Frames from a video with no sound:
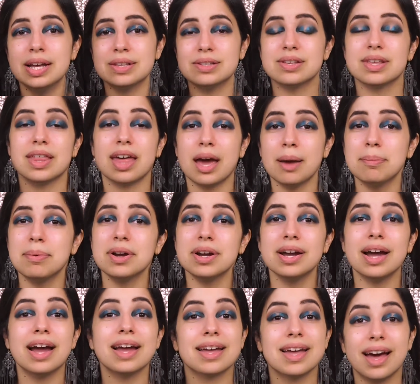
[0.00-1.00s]
So that
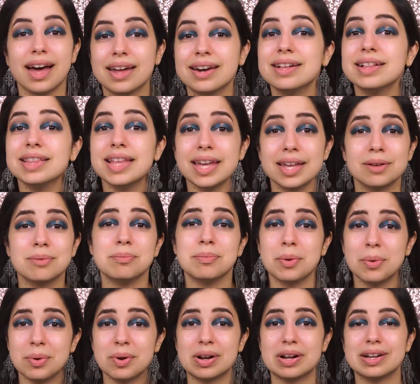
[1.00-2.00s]
part I kind of like
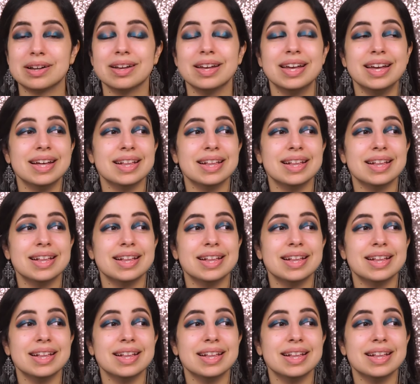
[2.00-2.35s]
more.